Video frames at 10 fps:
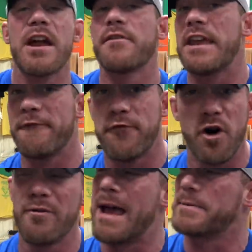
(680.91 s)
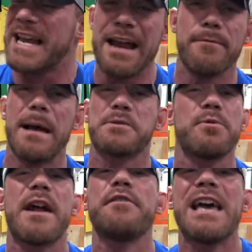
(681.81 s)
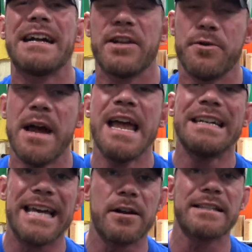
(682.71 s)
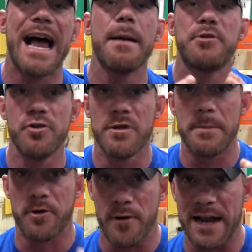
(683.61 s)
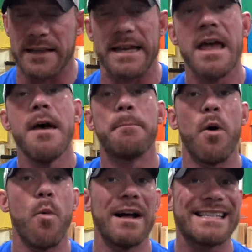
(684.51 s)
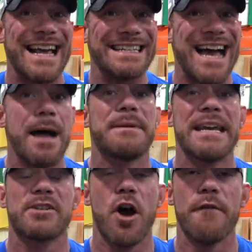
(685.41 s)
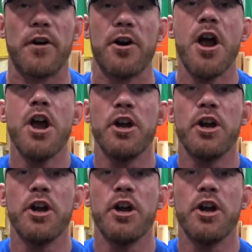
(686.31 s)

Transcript: care if you get 4 reps, 8 reps, whatever you gotta do, take your time, do them correctly. But once that time ticks over,